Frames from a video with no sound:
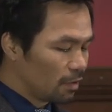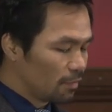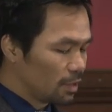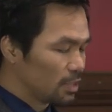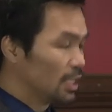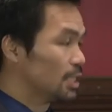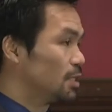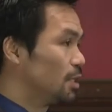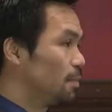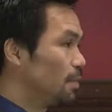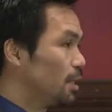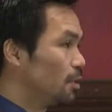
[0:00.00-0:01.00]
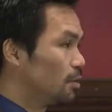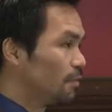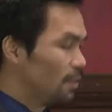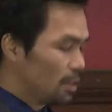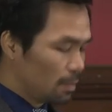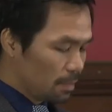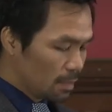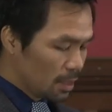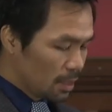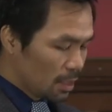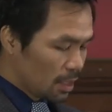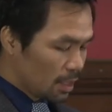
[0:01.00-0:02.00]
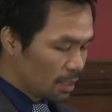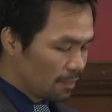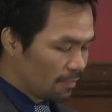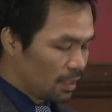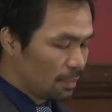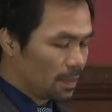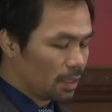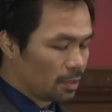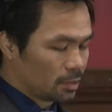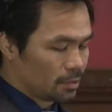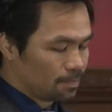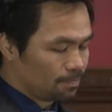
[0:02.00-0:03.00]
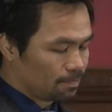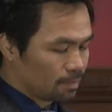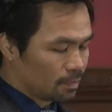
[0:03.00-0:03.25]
over 16 million Filipinos.